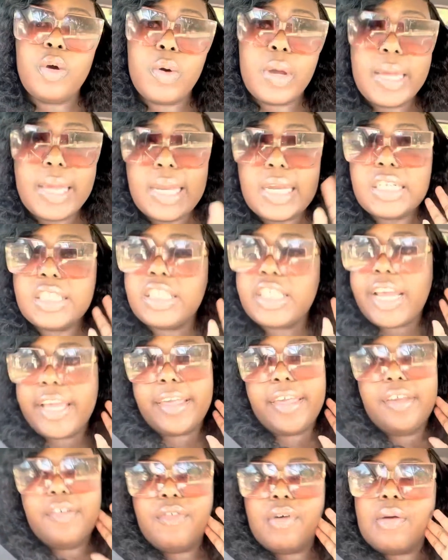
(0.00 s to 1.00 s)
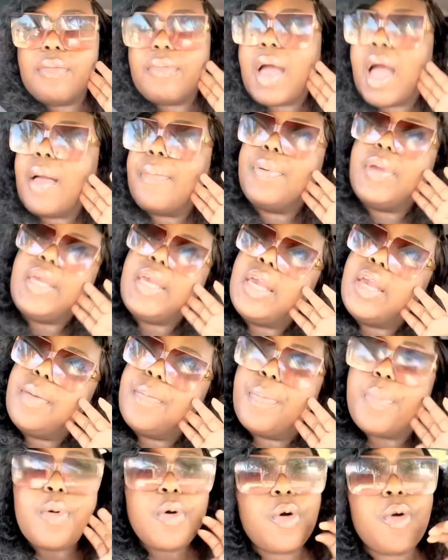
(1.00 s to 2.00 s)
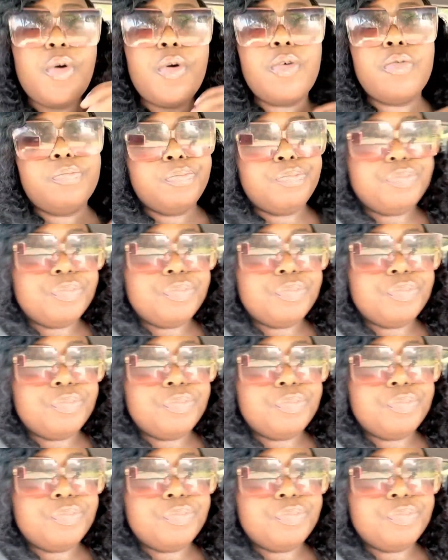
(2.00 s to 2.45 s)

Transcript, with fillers: and check in with my people.